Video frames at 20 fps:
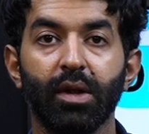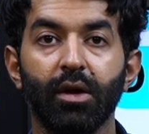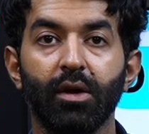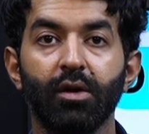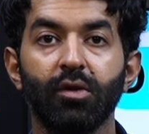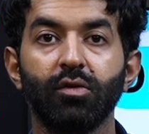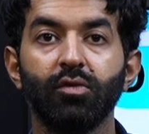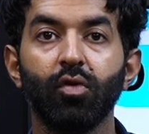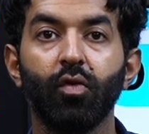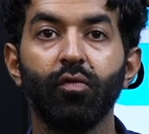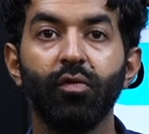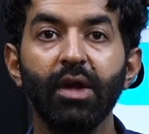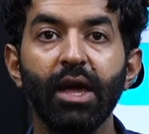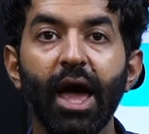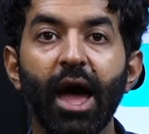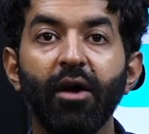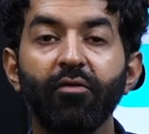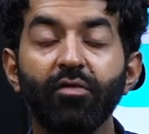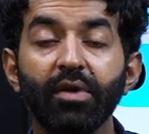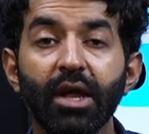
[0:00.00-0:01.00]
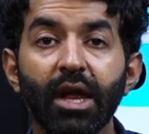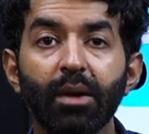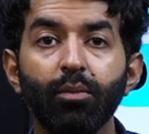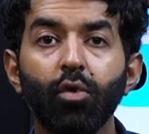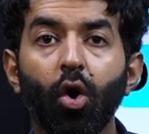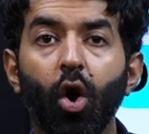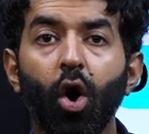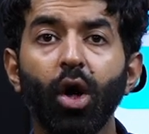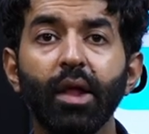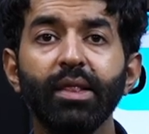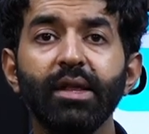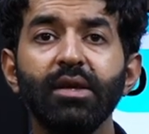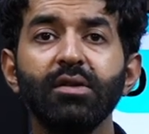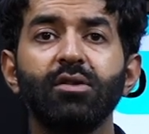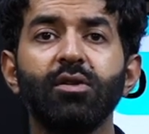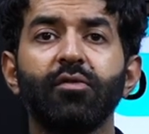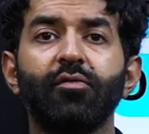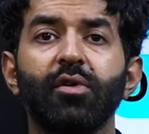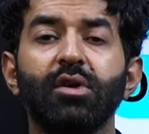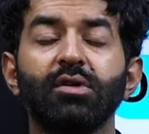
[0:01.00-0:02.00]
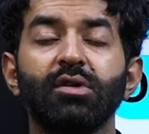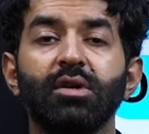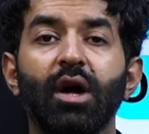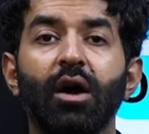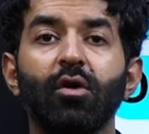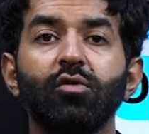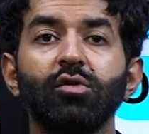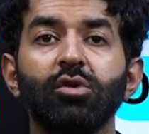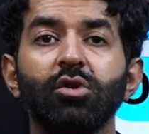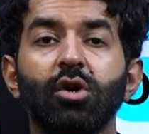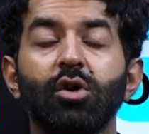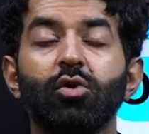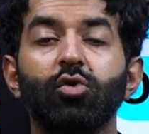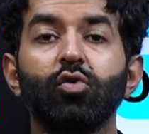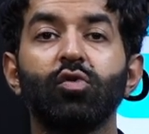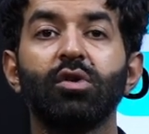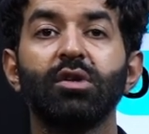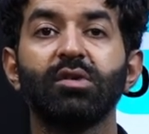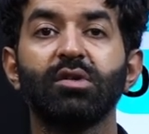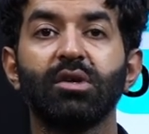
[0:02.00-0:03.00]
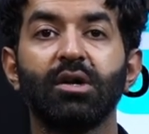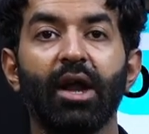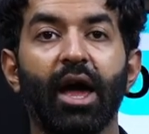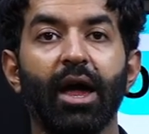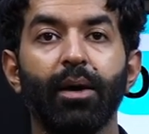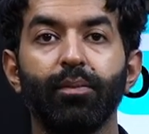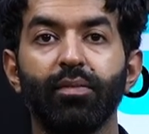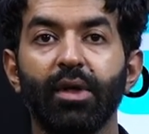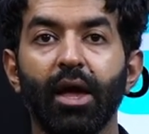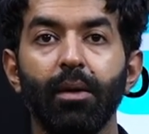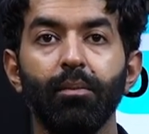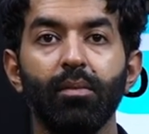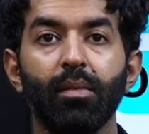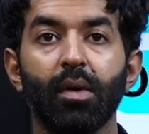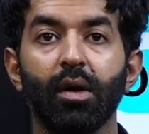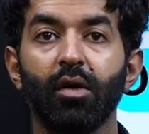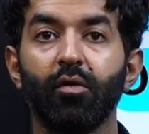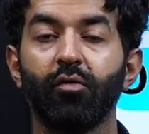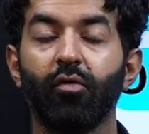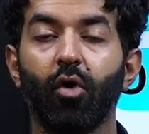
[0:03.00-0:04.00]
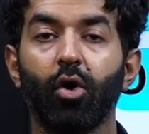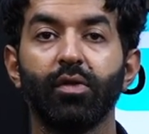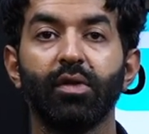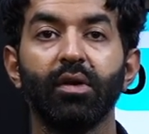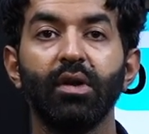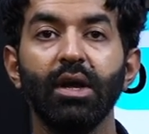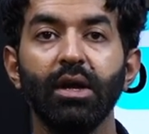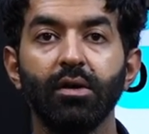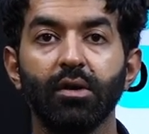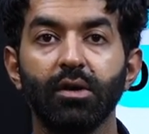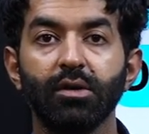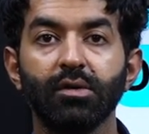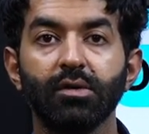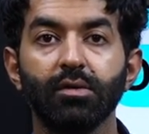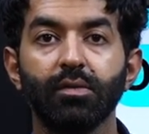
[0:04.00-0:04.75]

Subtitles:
So we have named all these different sounds to describe them for the readers.